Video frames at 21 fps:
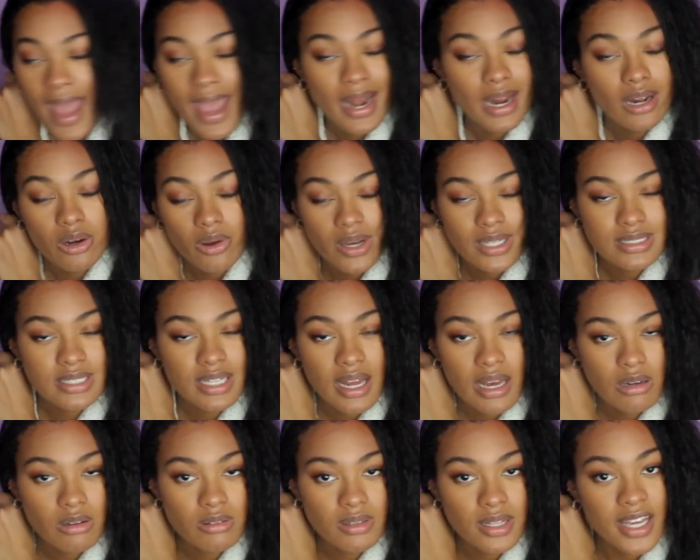And I know I said
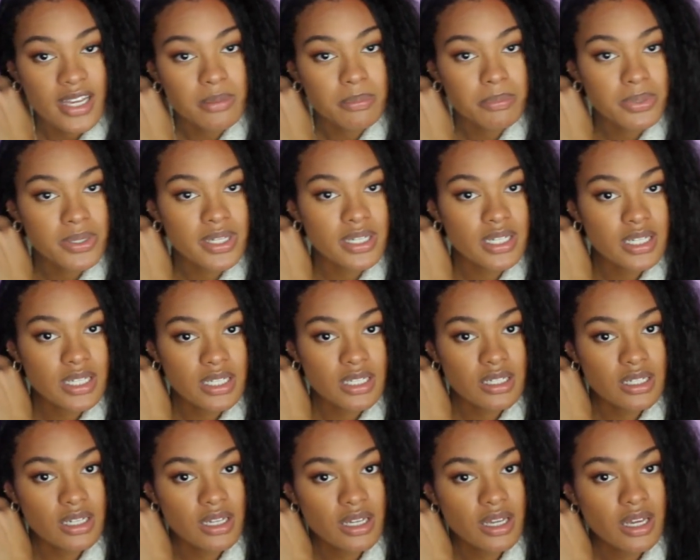I don't like
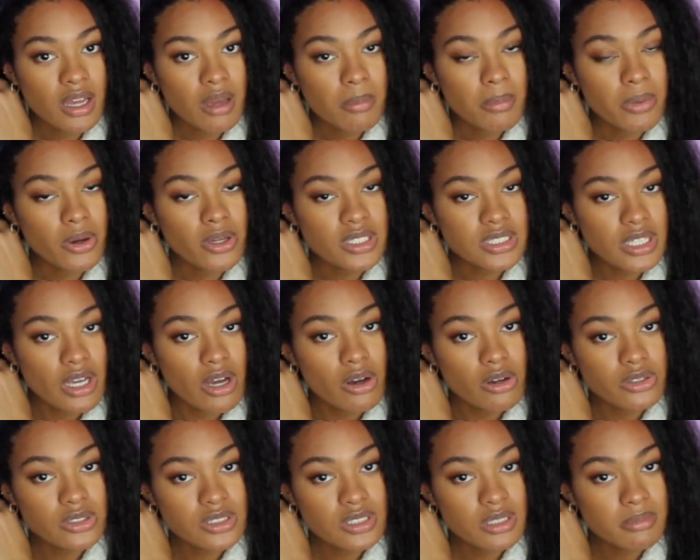putting ponytail
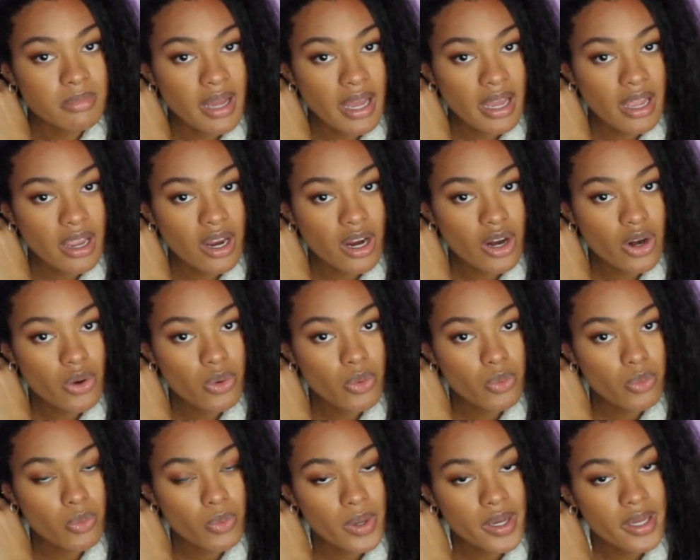holders in my hair
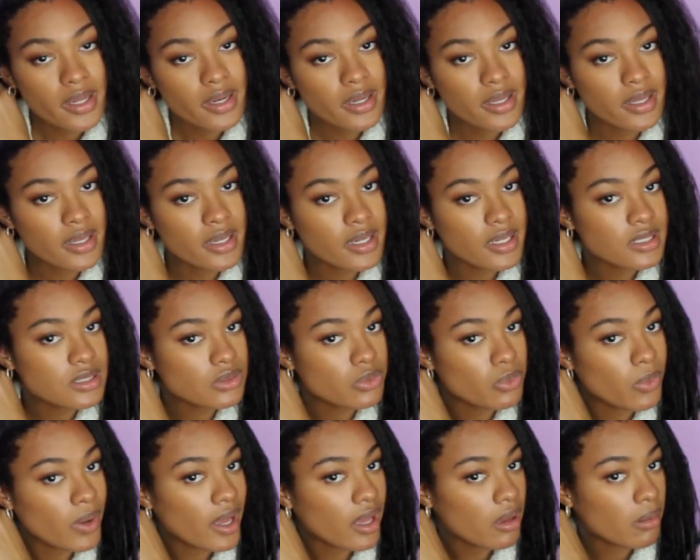when it is
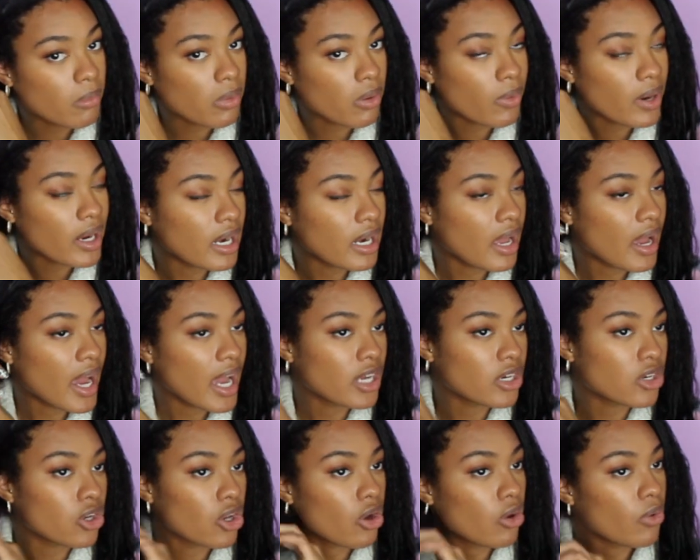wet, but now
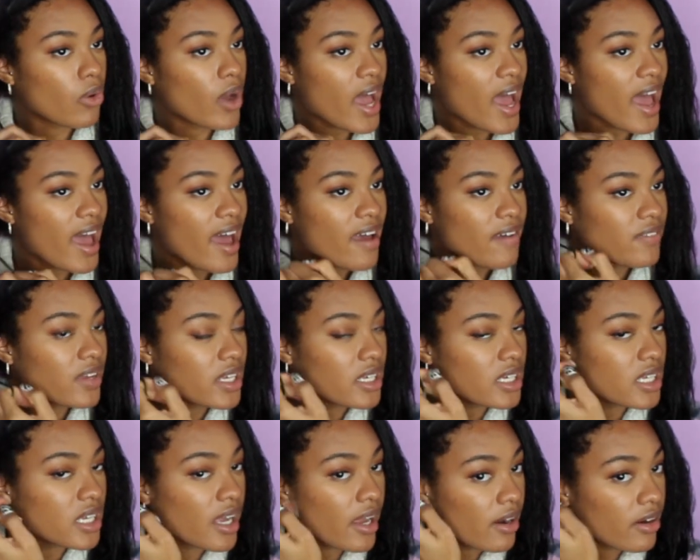I don't have
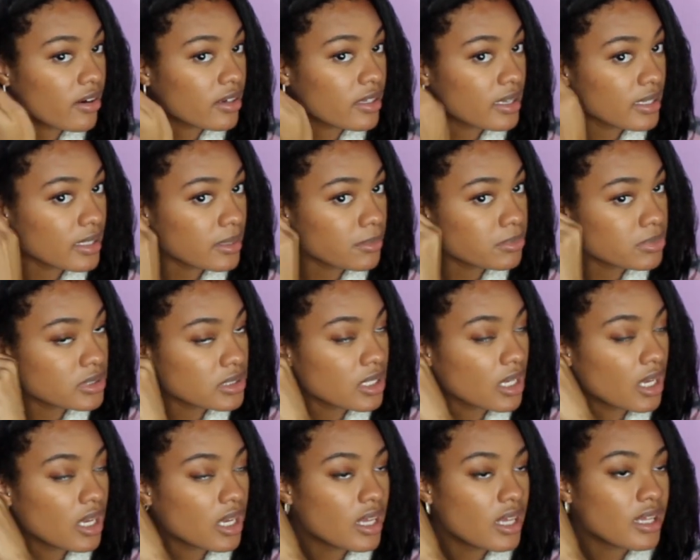any hair clips.
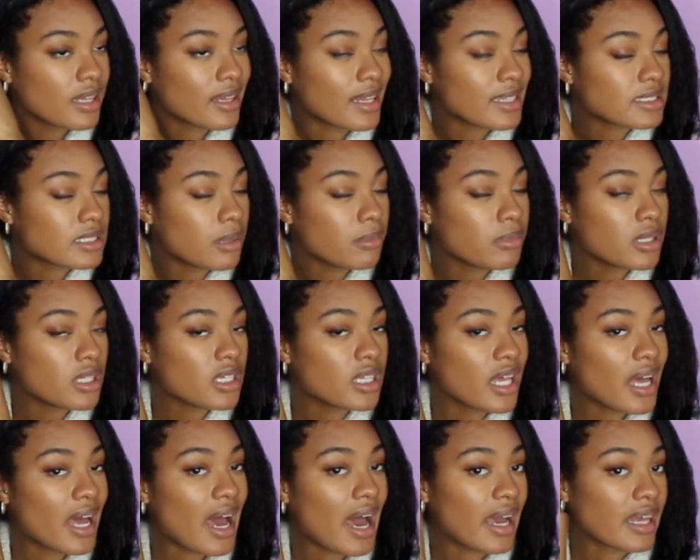That's something
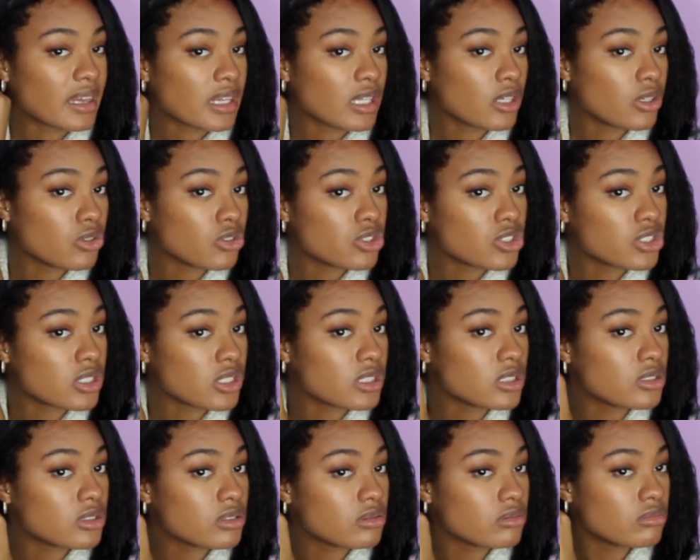that I think you
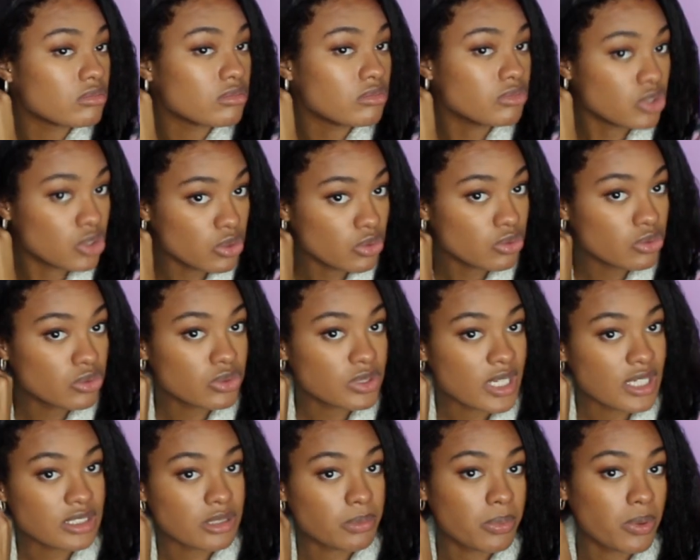should
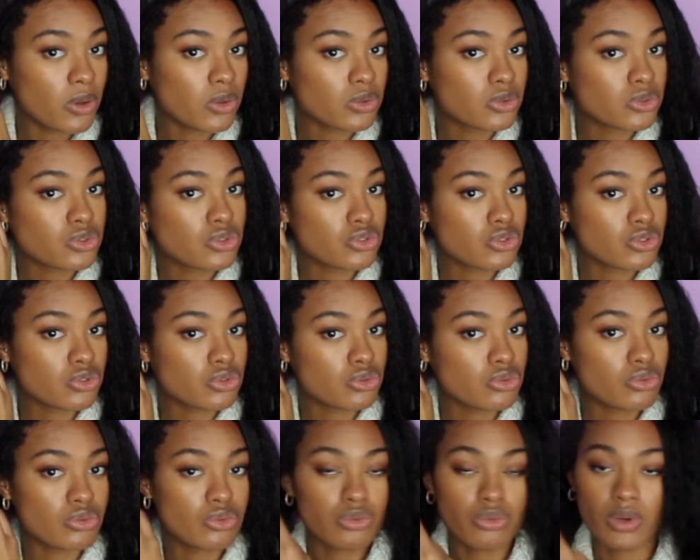use as opposed
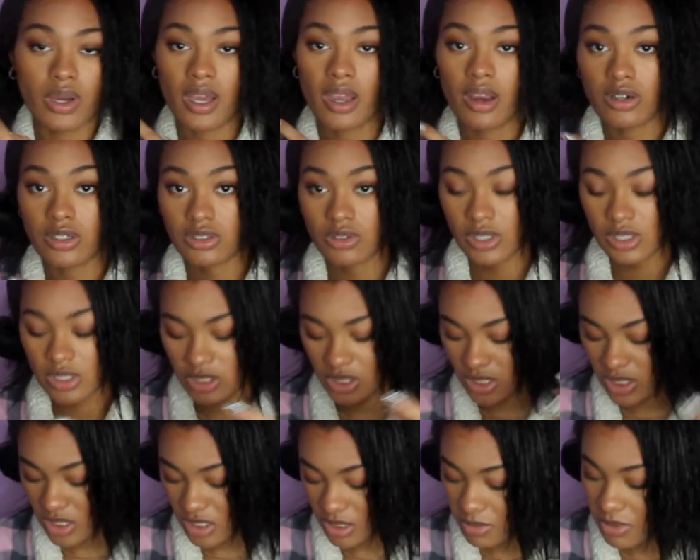to a hair
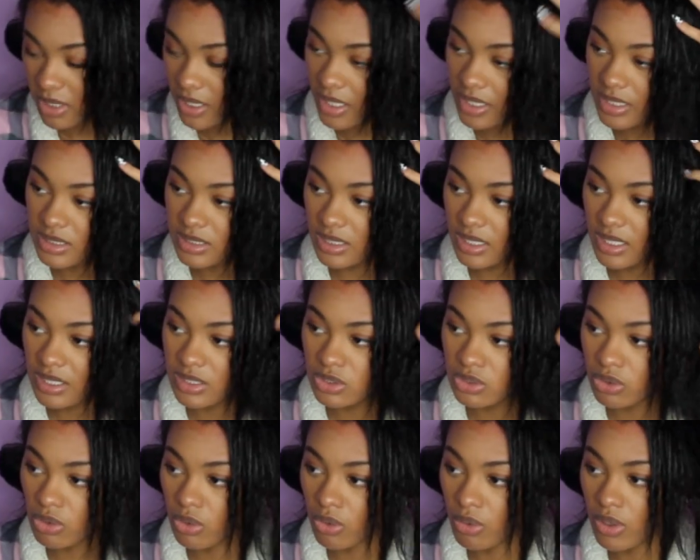scrunchie, just because the
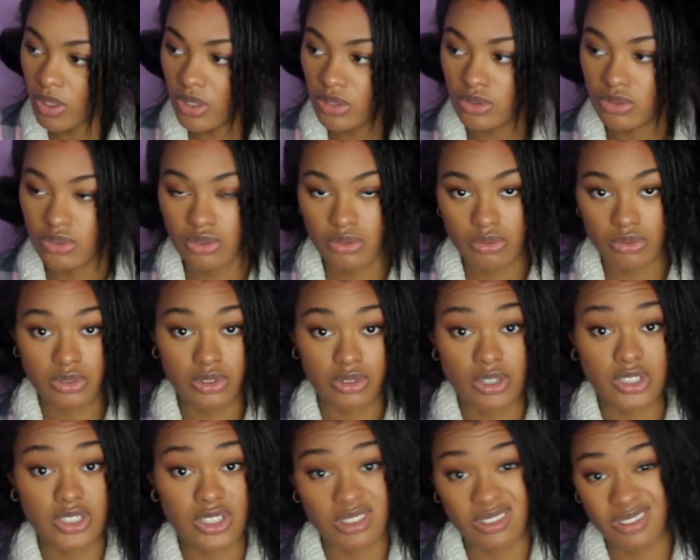
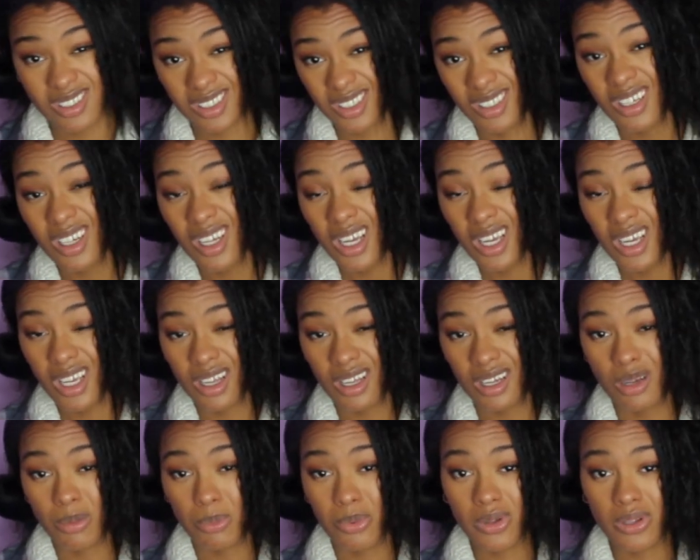scrunchie is going to
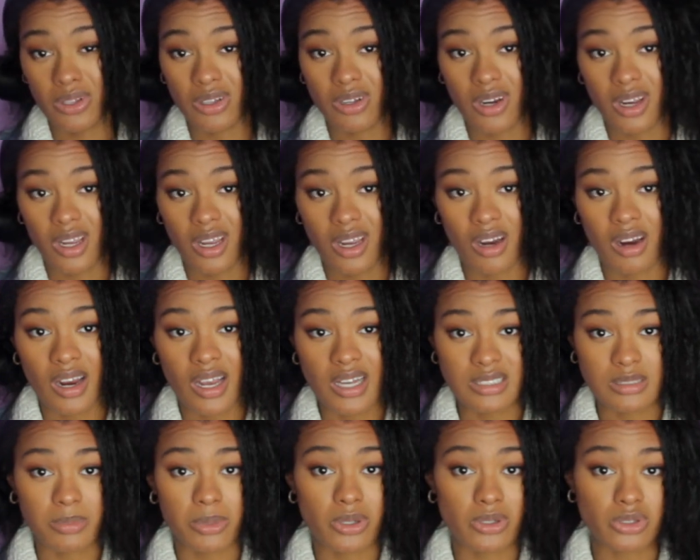end up pulling your hair
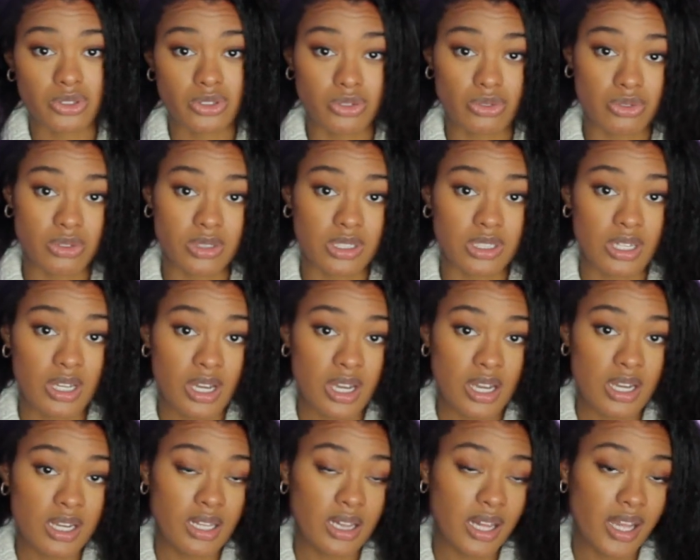as opposed to a
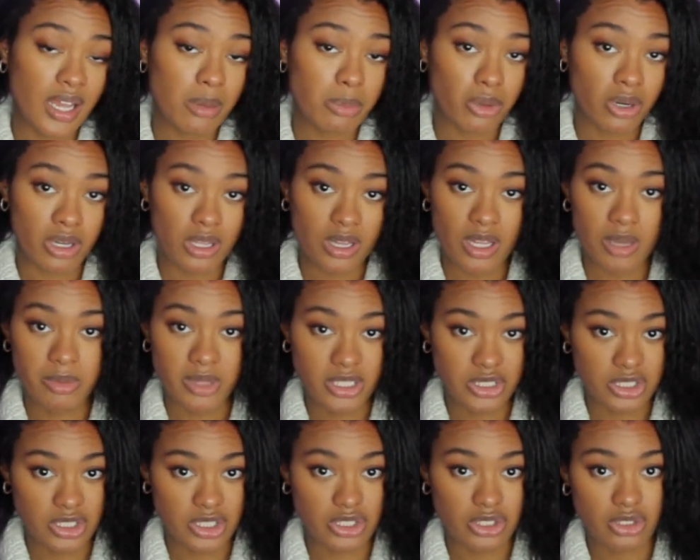clamp or clip
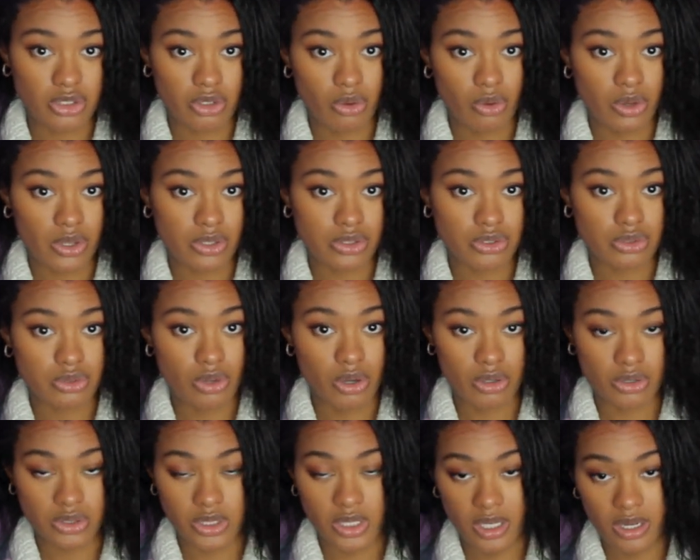that's just going to
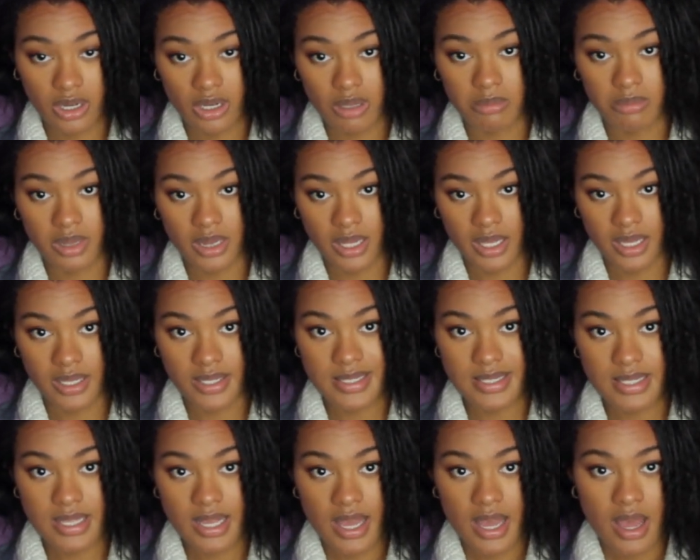hold your hair in
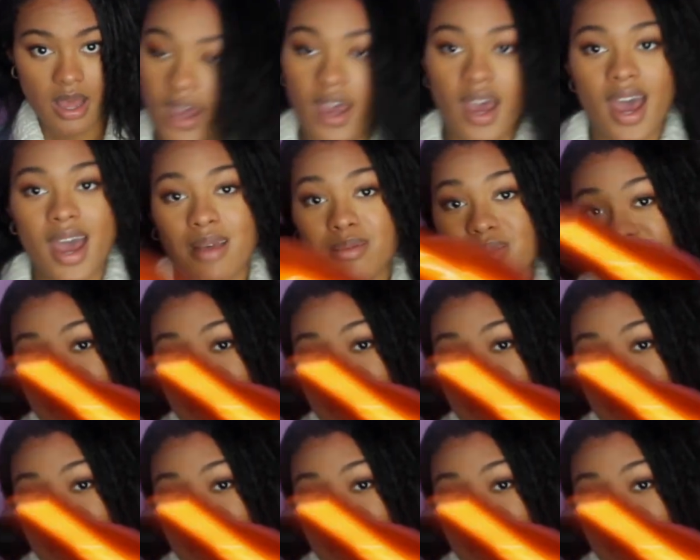place. I'm